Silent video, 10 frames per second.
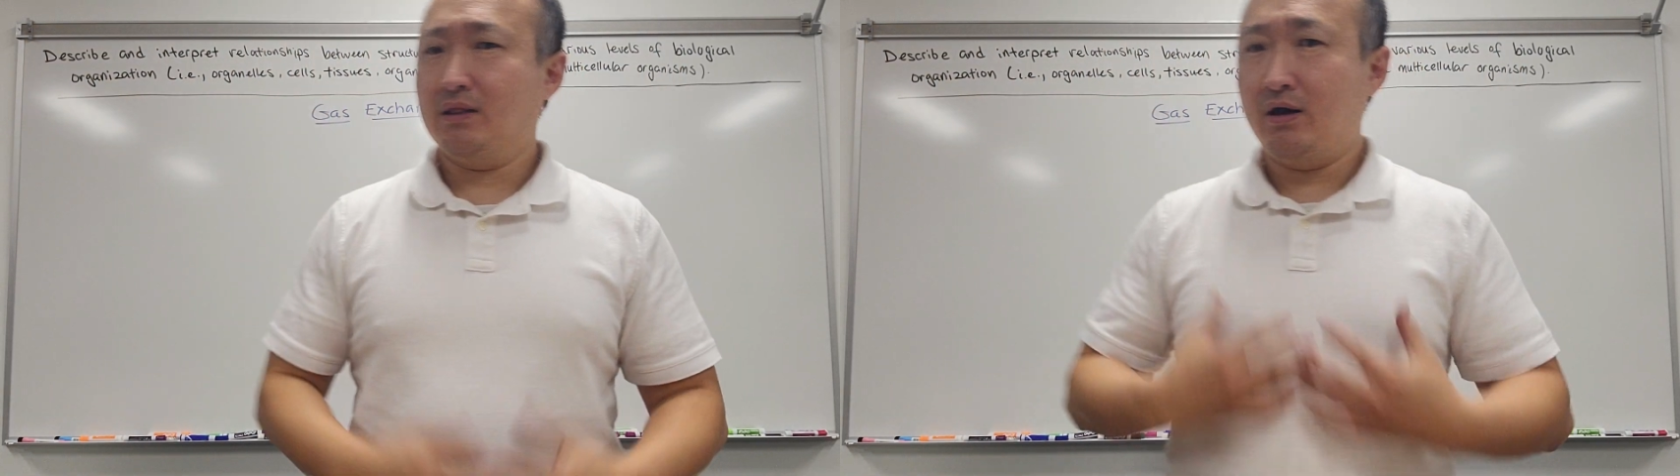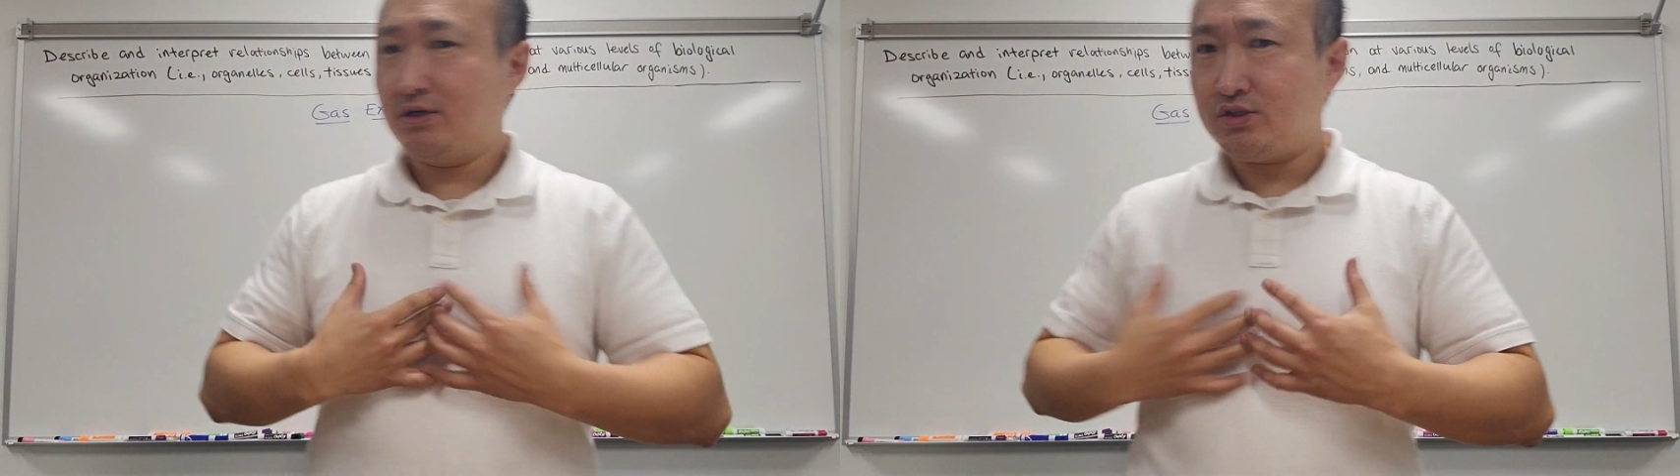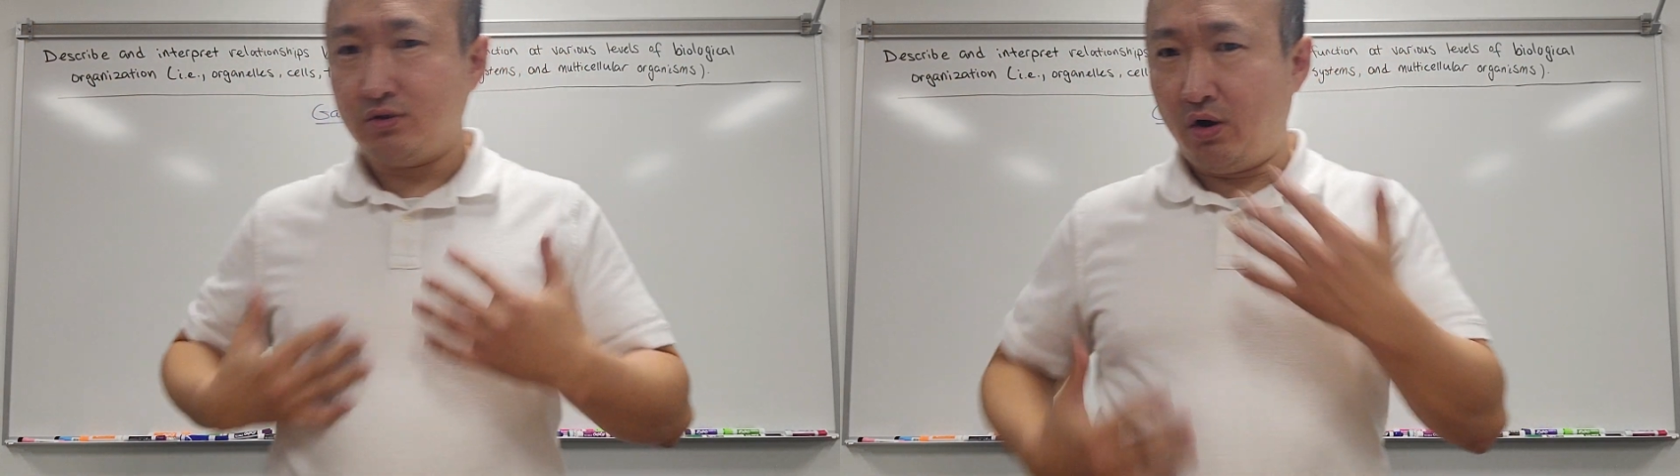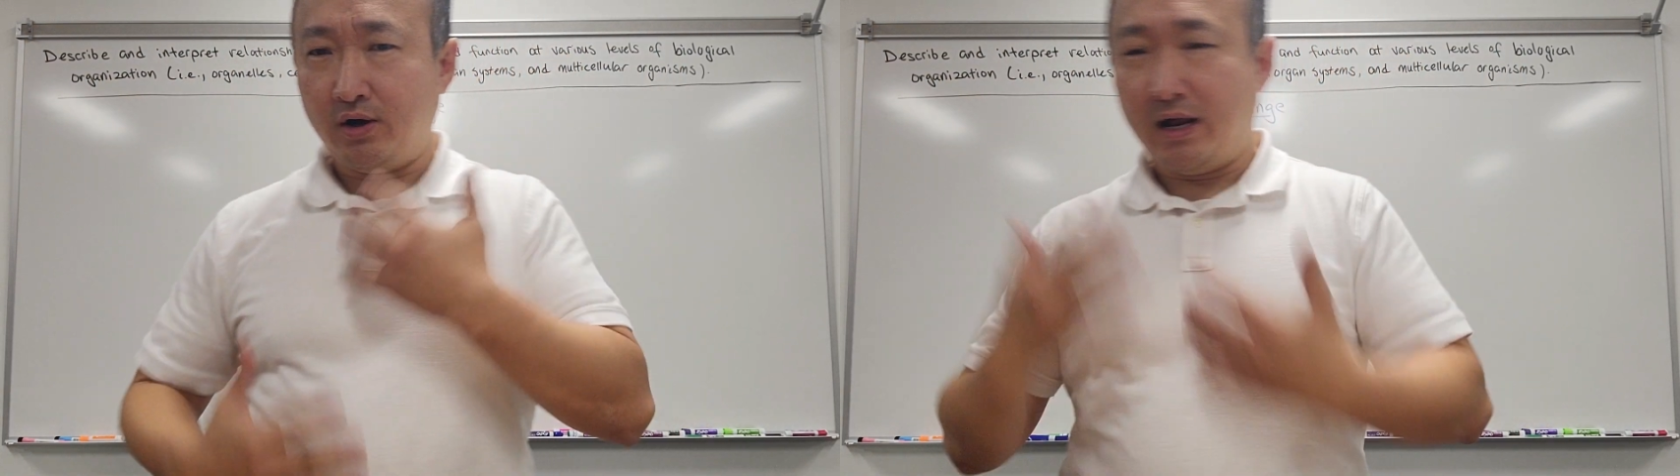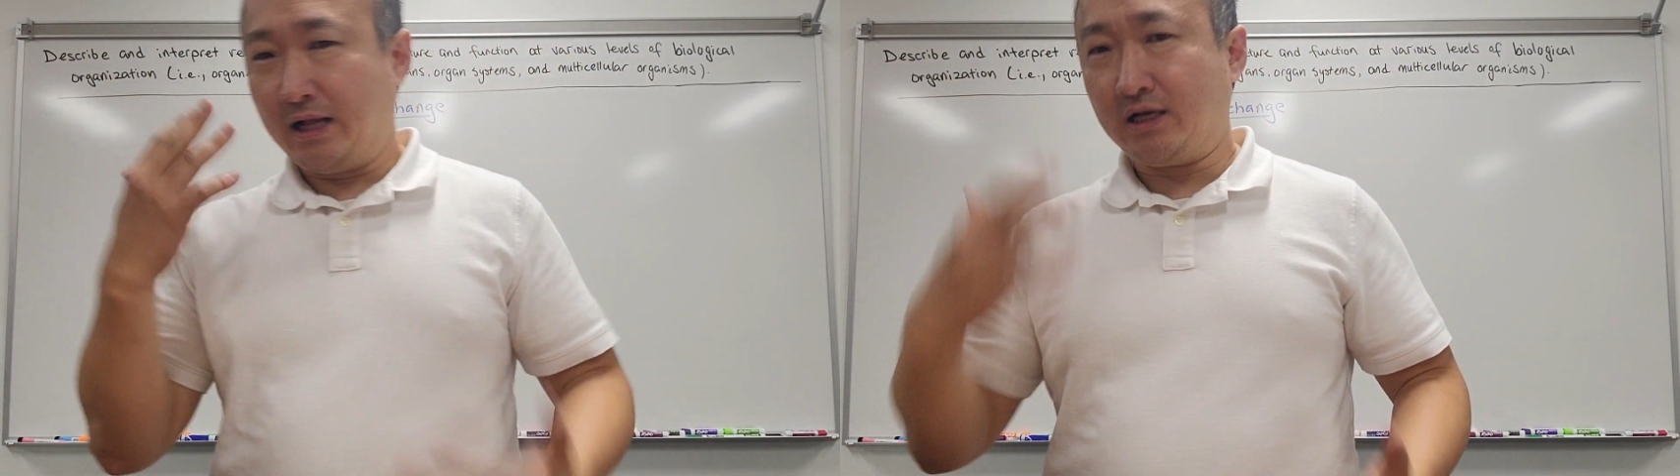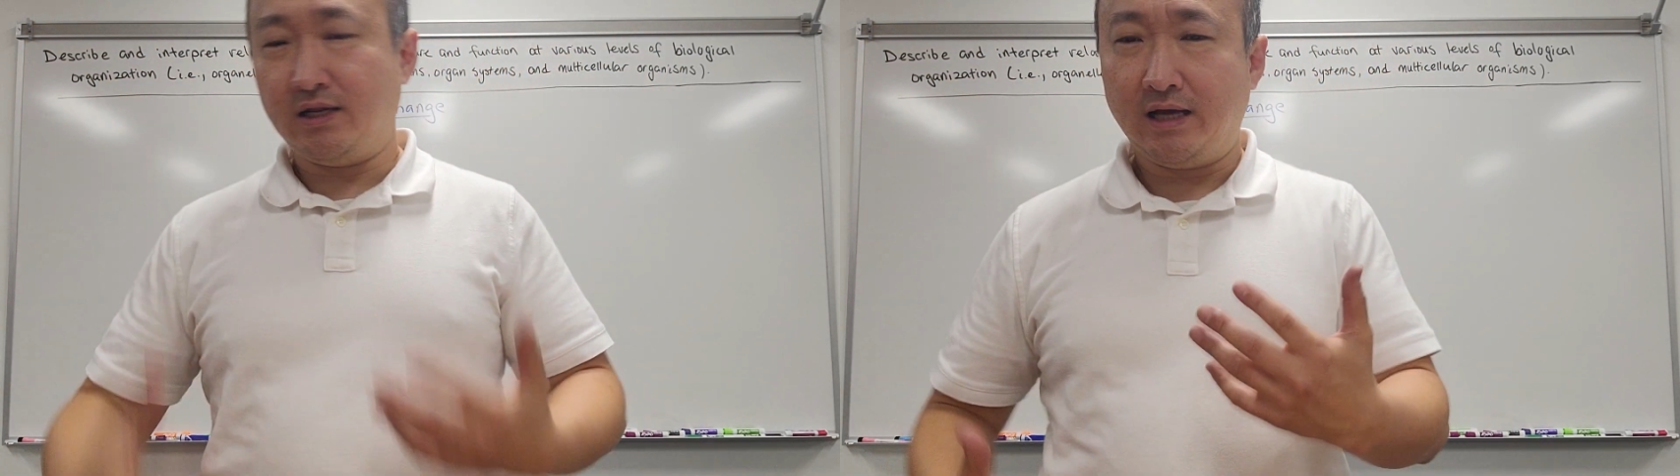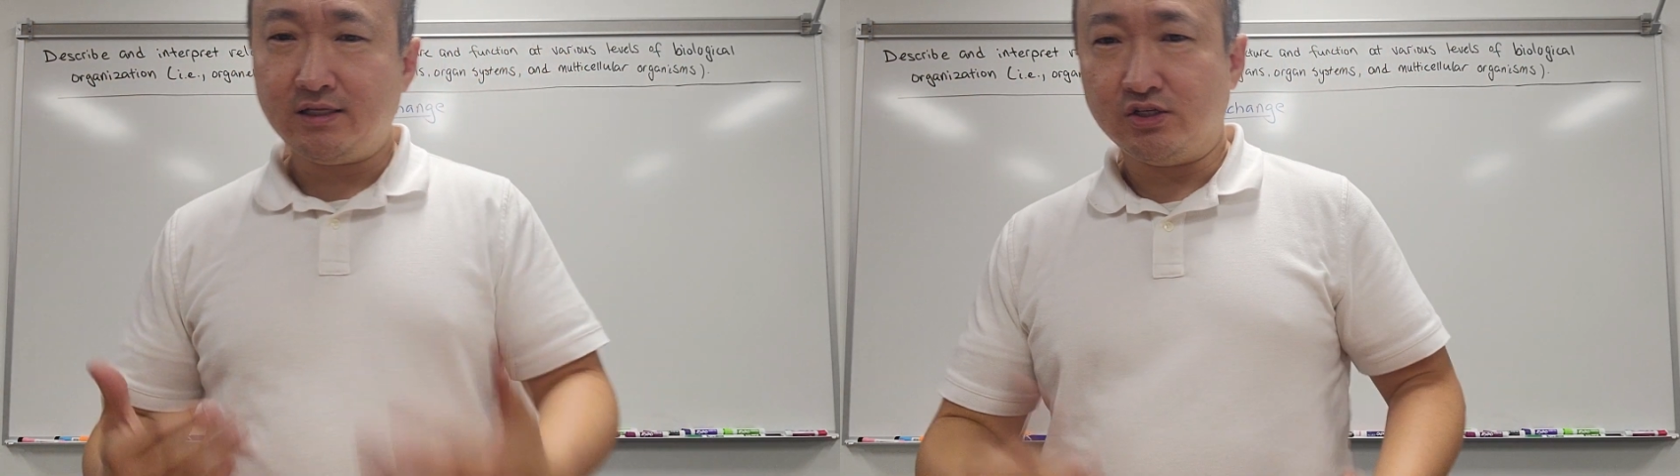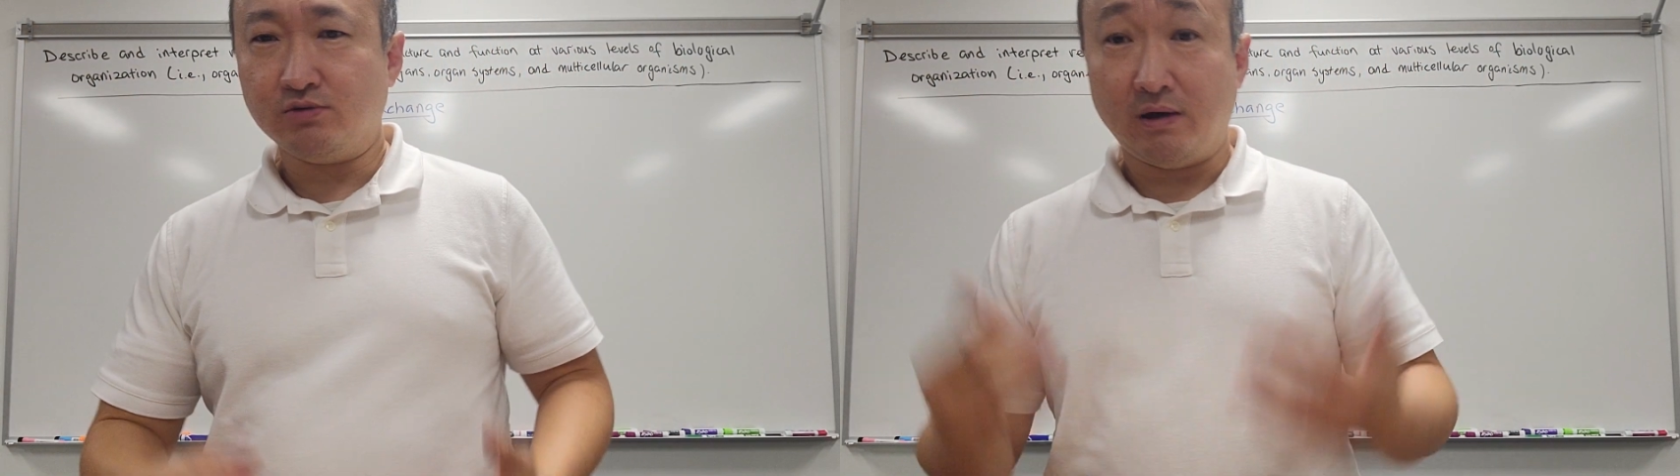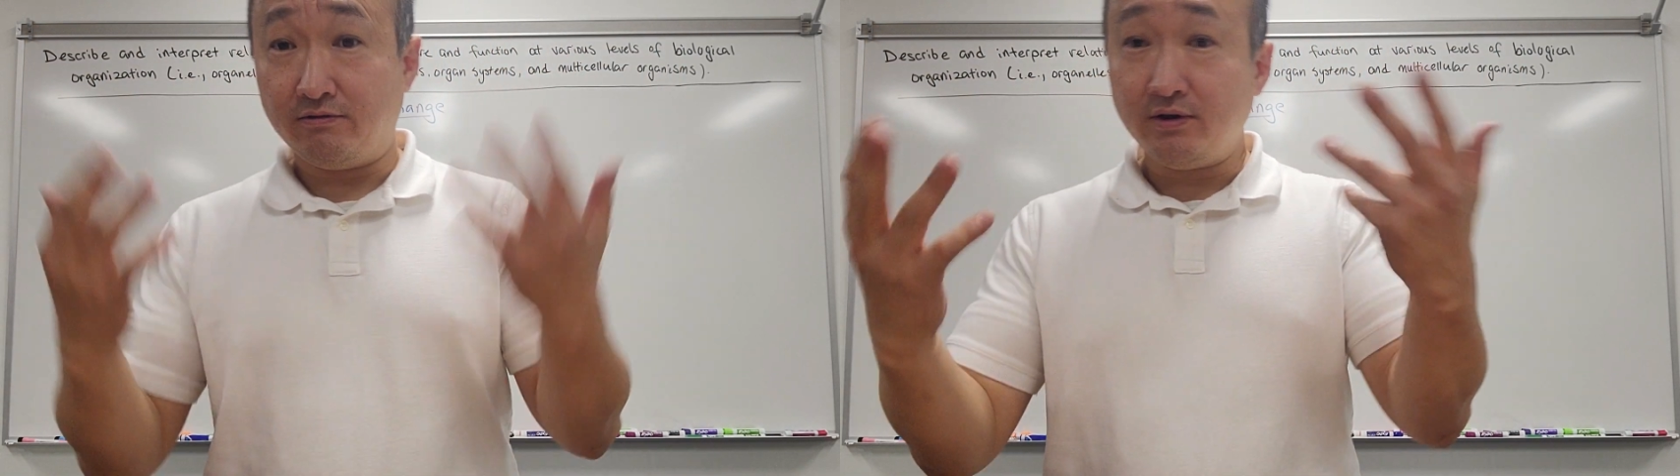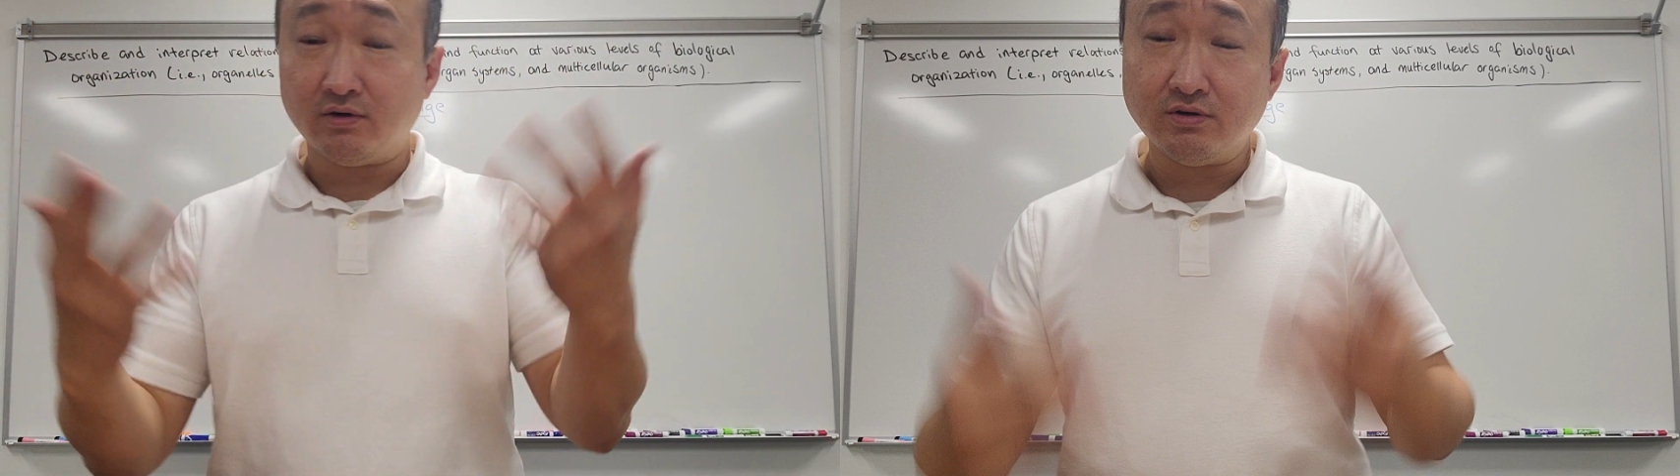lungs are not connected to my
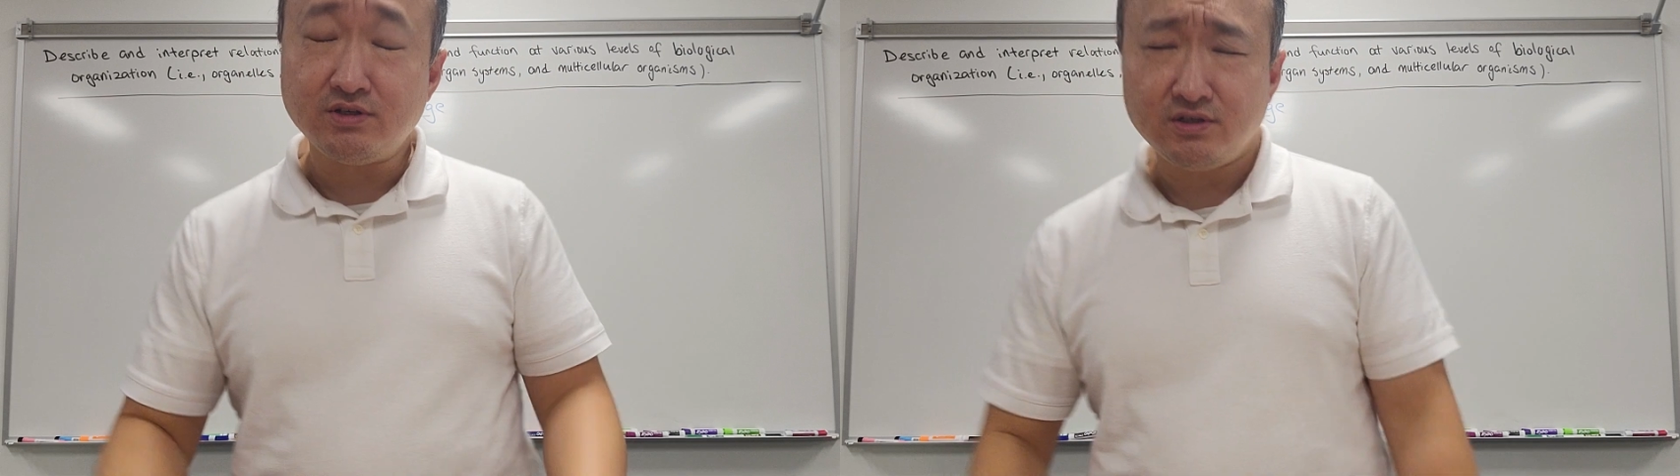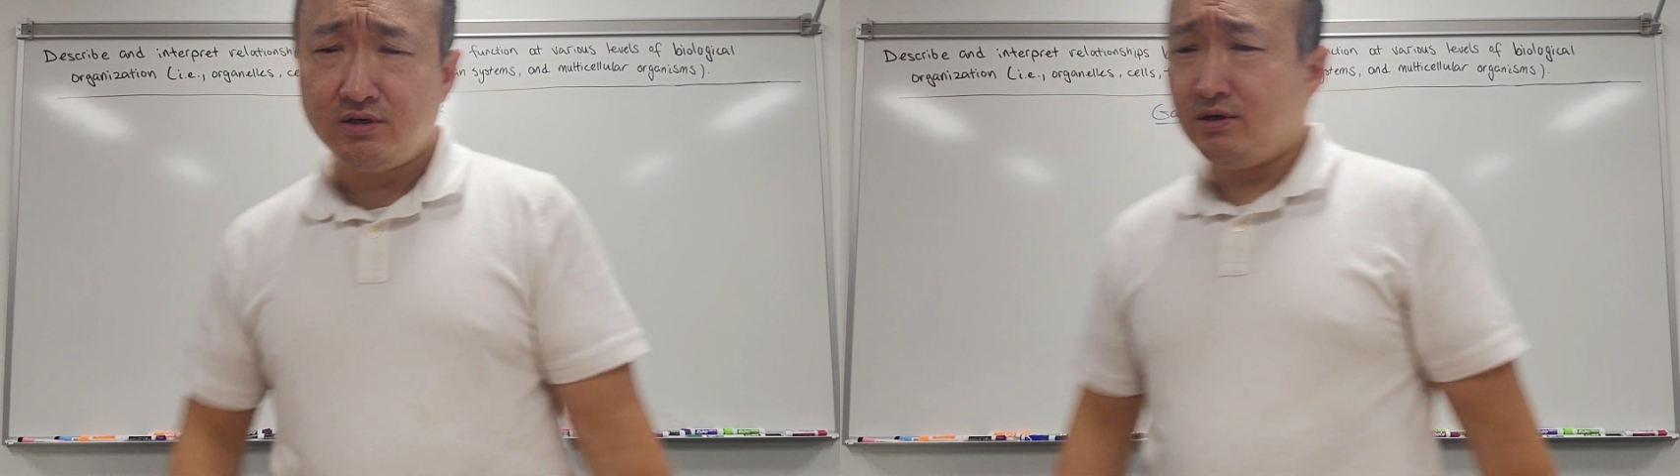fingers.